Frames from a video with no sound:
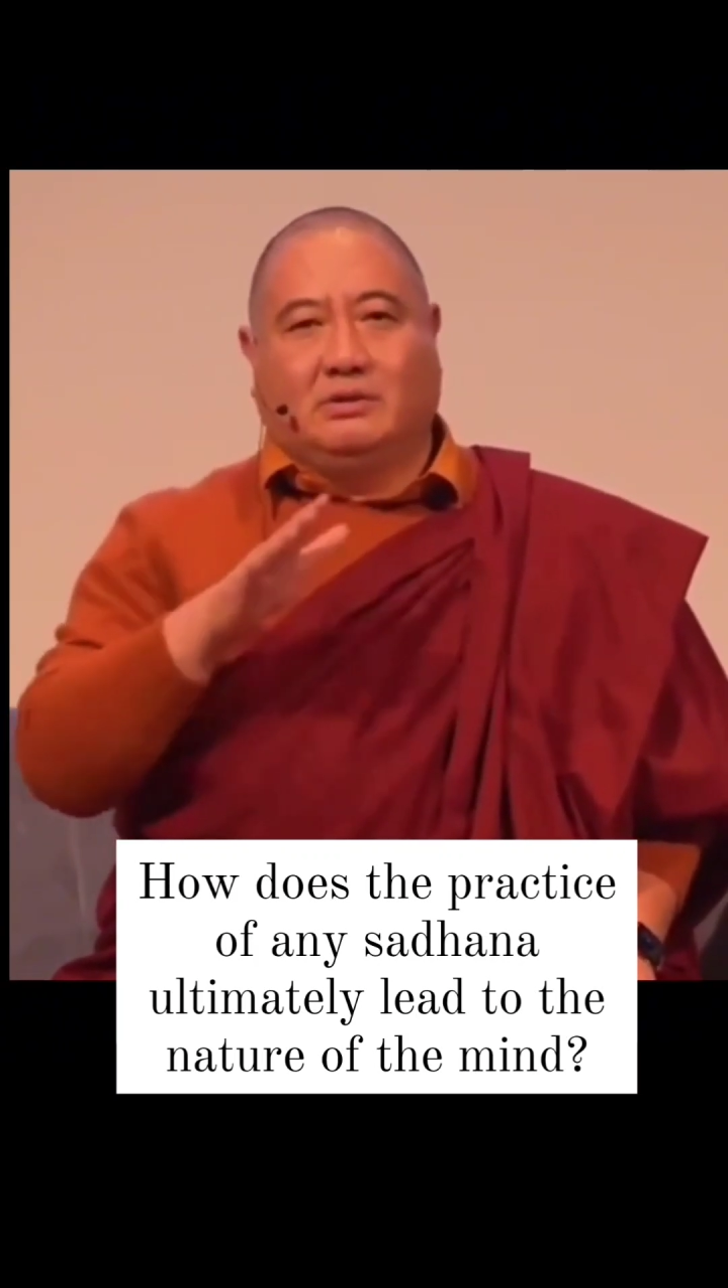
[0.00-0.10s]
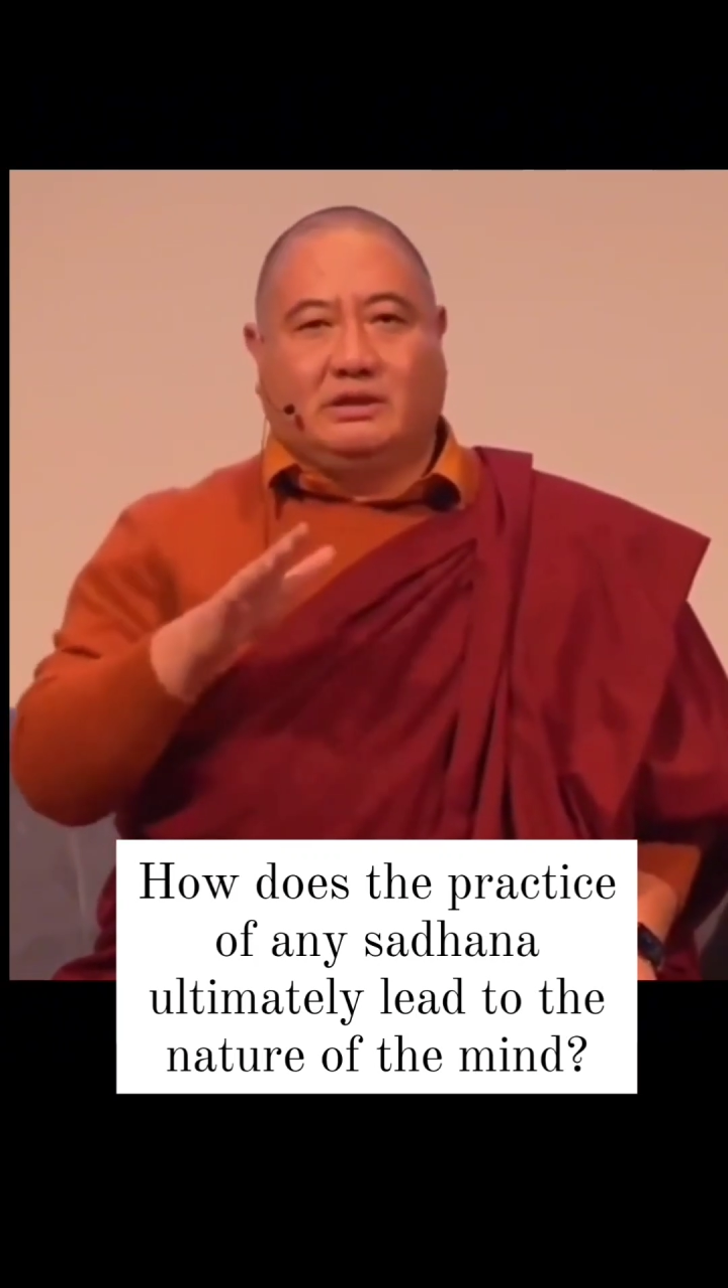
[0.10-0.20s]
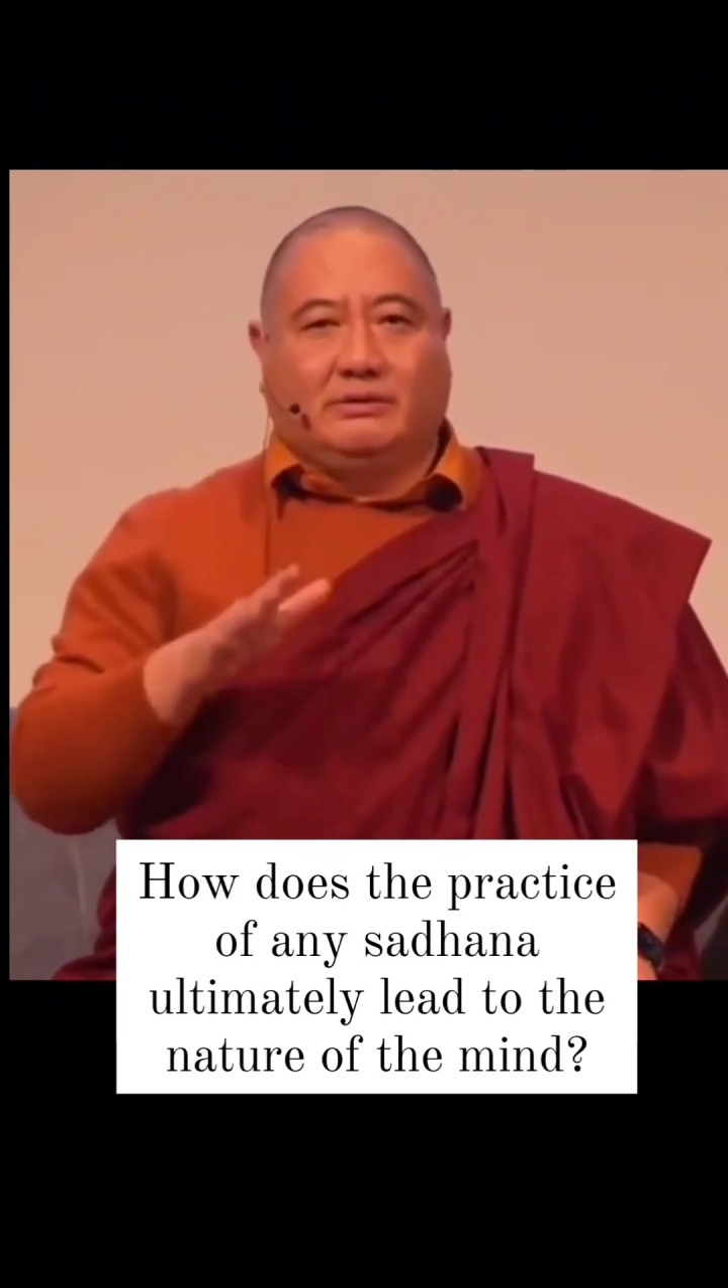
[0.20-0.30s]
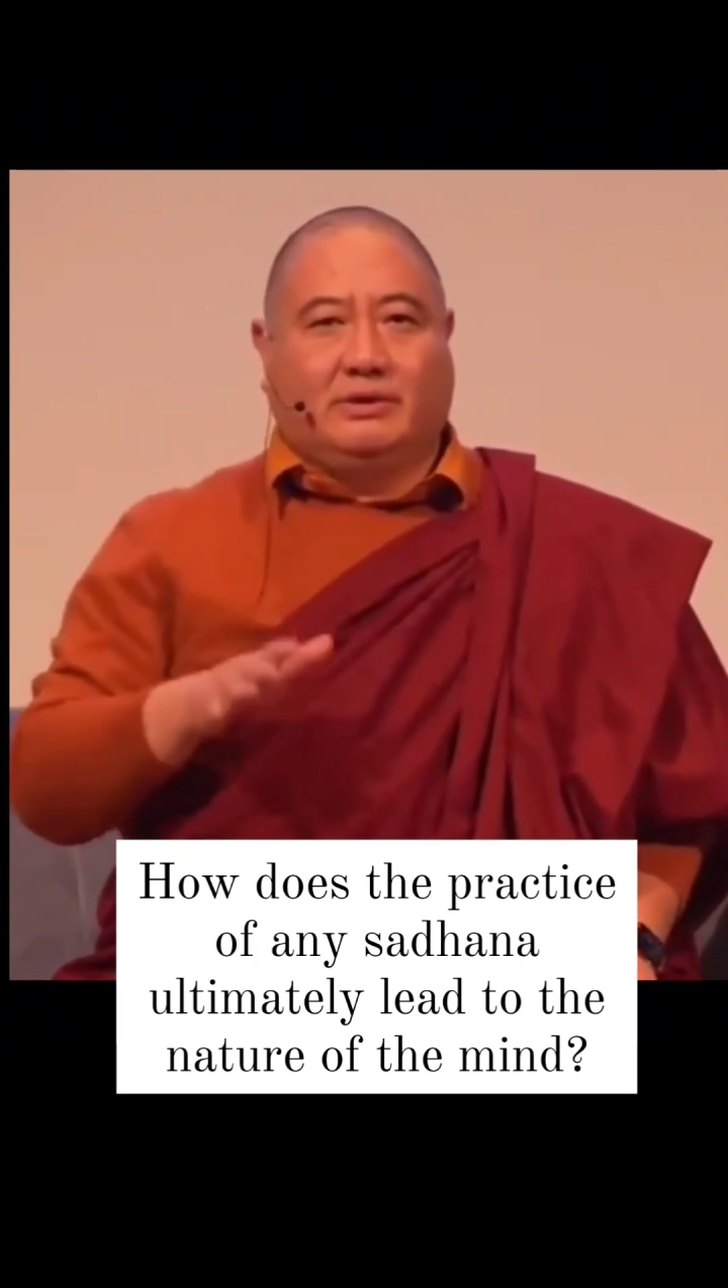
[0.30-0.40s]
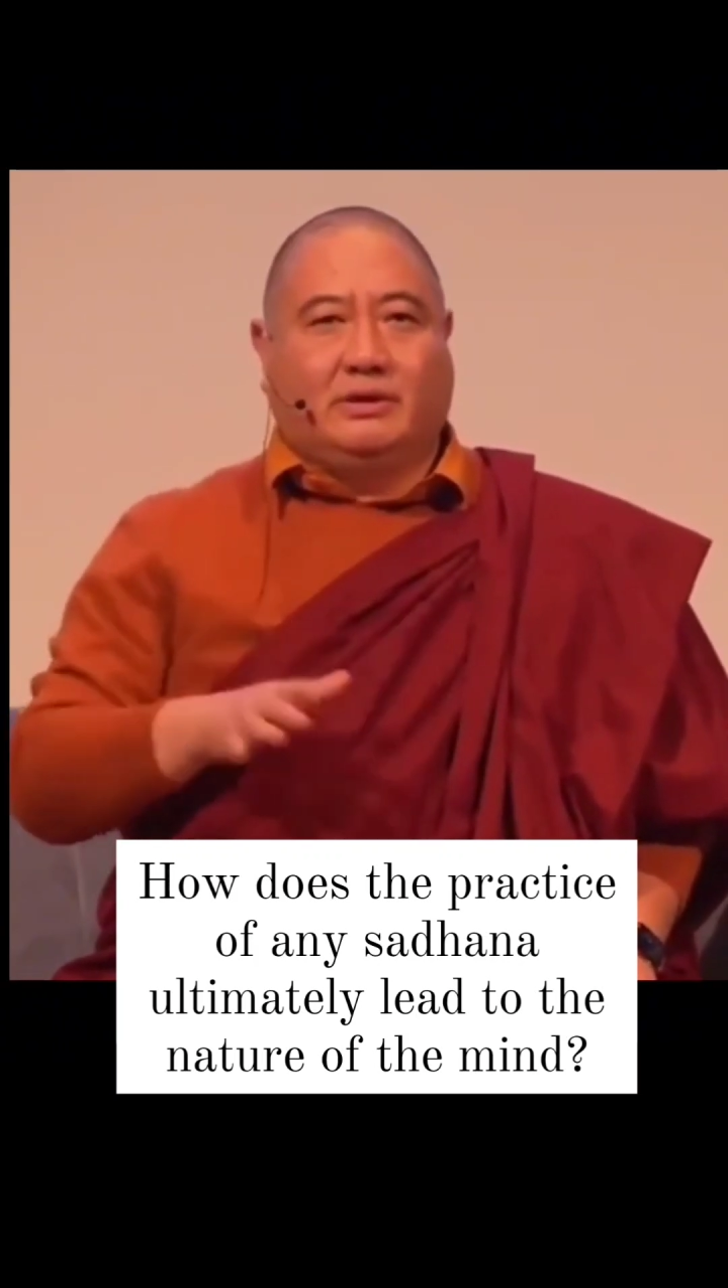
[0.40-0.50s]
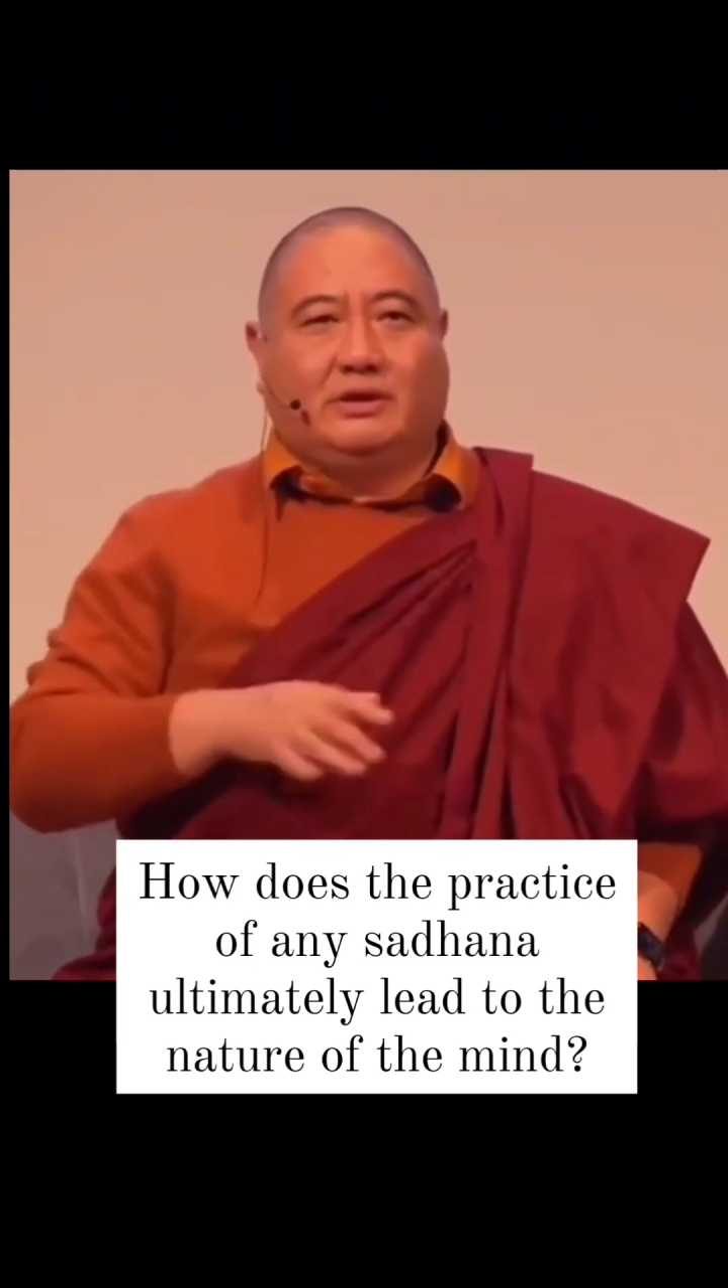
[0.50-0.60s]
whatever,